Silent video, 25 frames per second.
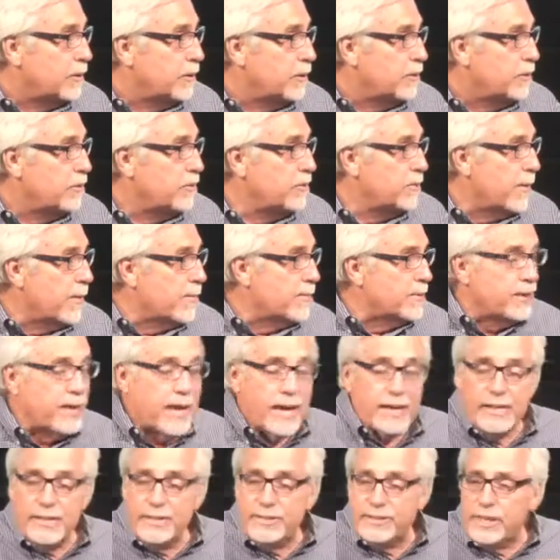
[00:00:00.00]
You remember
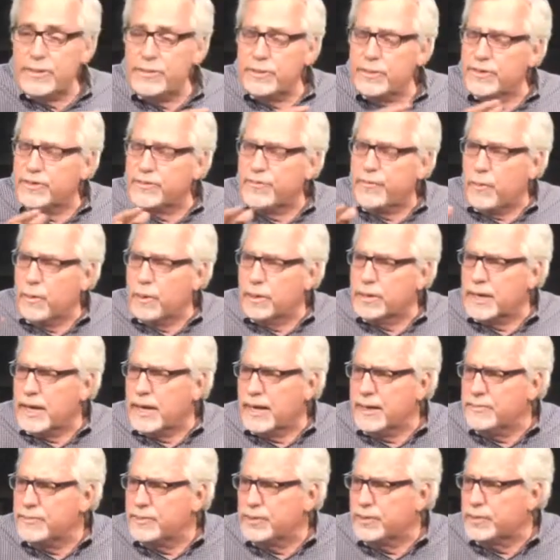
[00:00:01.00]
that? He said there's four
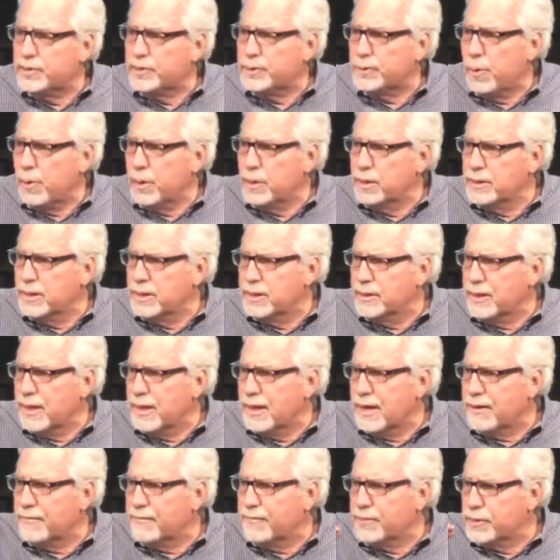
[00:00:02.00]
kinds of soil in
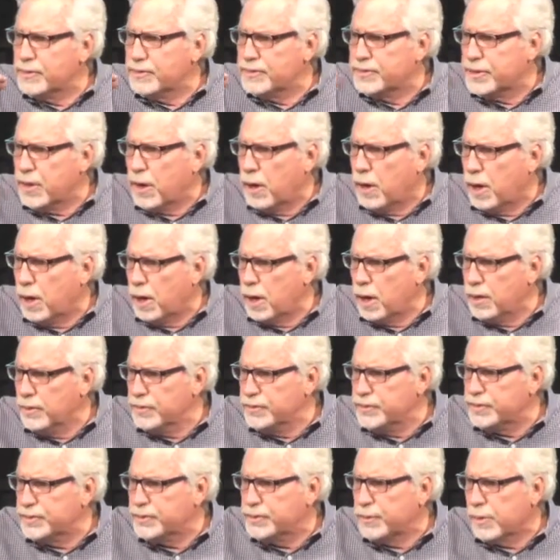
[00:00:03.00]
life there's the
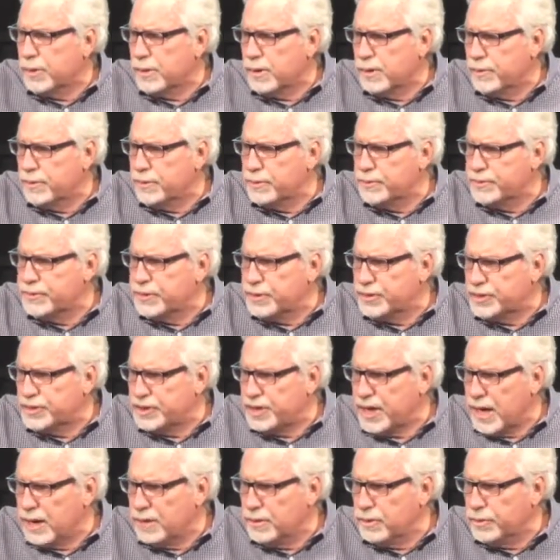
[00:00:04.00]
hard soil, there's the
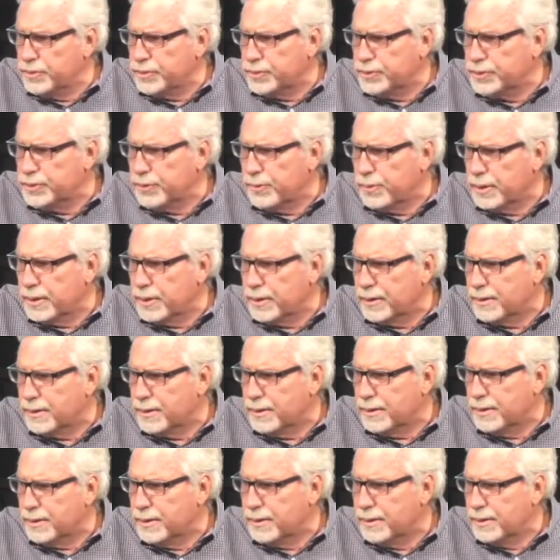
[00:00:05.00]
shallow soil,
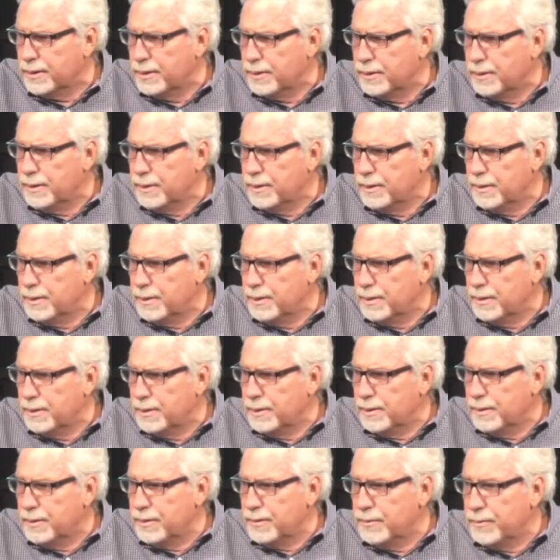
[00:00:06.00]

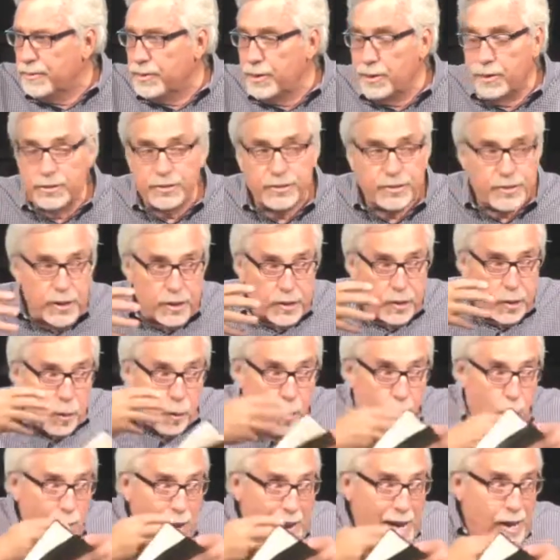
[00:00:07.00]
there's the
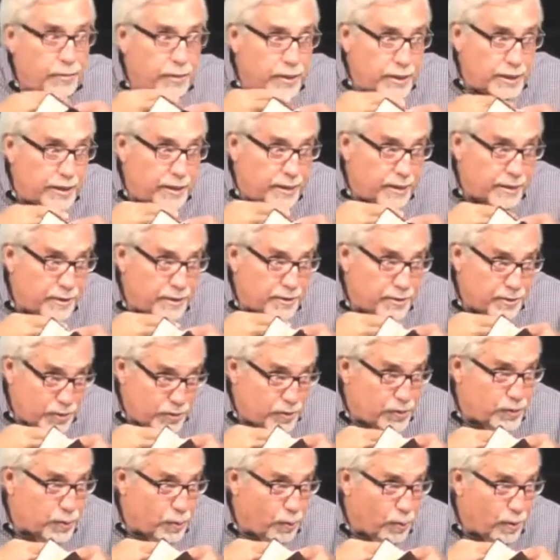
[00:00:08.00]
crowded
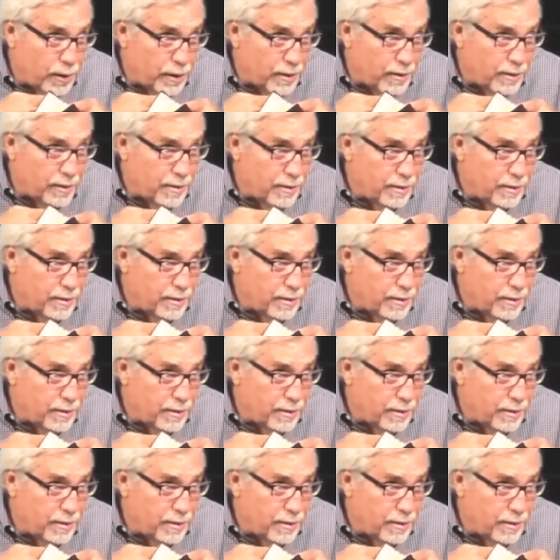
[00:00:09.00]
soil,